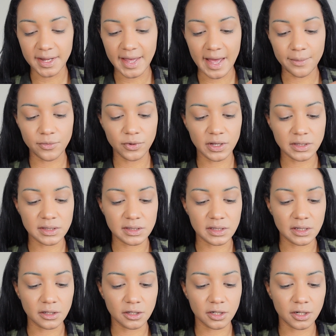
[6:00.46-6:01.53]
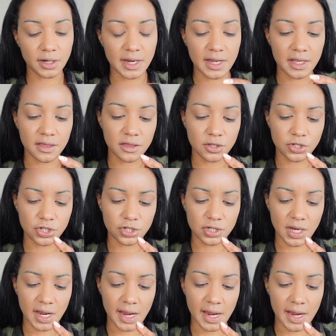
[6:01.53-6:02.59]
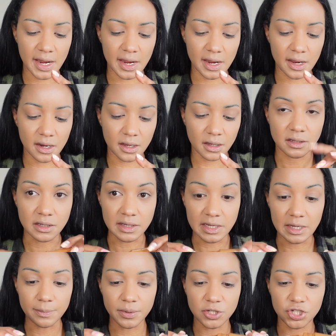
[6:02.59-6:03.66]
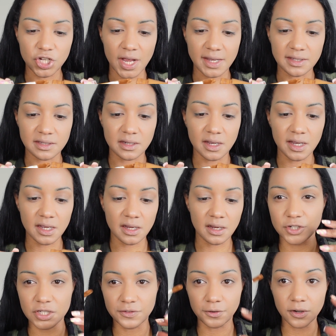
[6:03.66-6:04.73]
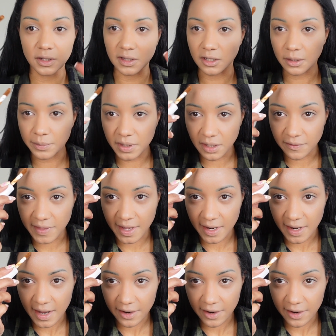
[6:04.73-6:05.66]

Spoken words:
Camo Concealer in the shade Deep Chestnut. Just for a little bit of that